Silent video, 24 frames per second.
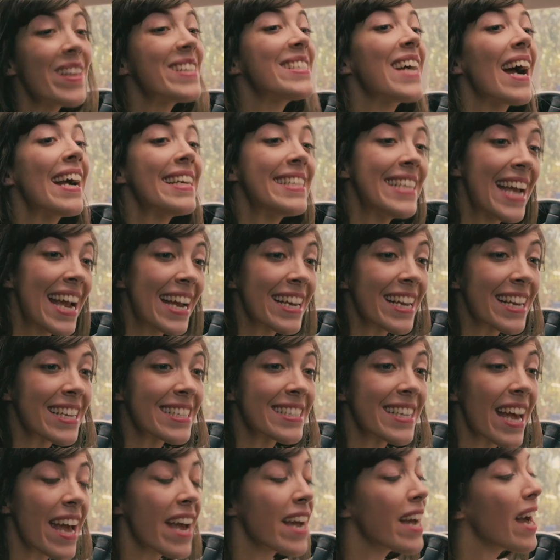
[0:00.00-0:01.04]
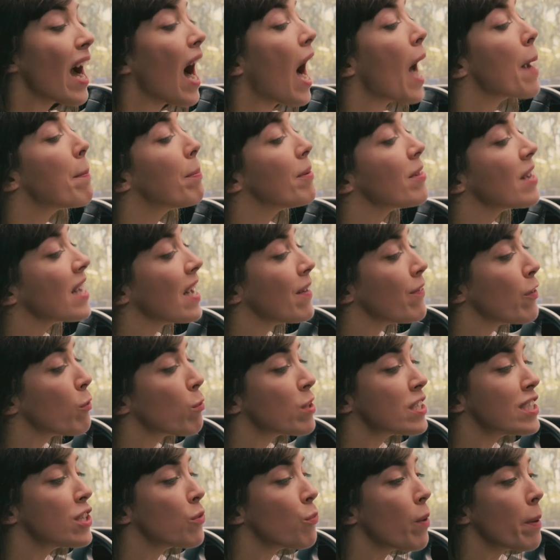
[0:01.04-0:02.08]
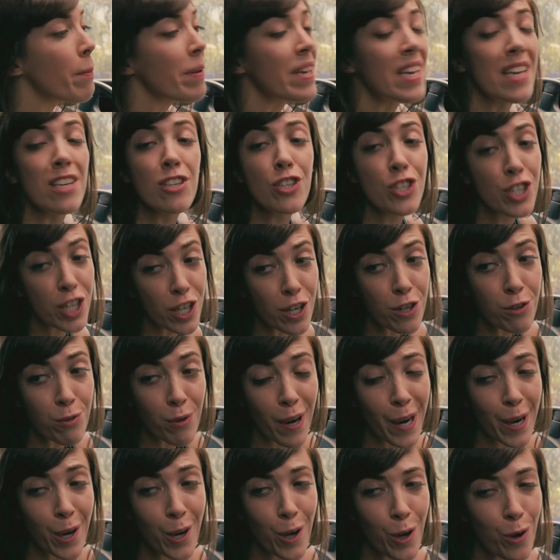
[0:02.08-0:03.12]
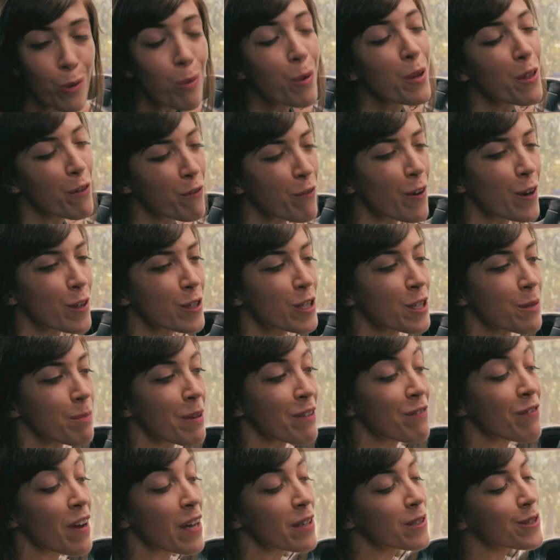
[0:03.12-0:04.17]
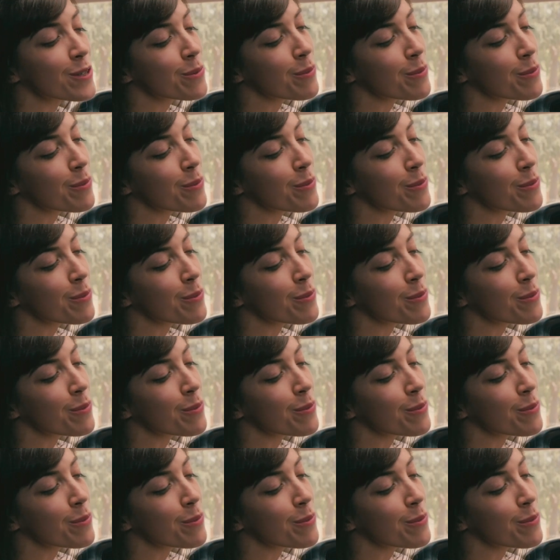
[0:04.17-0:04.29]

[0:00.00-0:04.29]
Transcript: the Titanic sank, I believe it was the women and children who were the first to be fed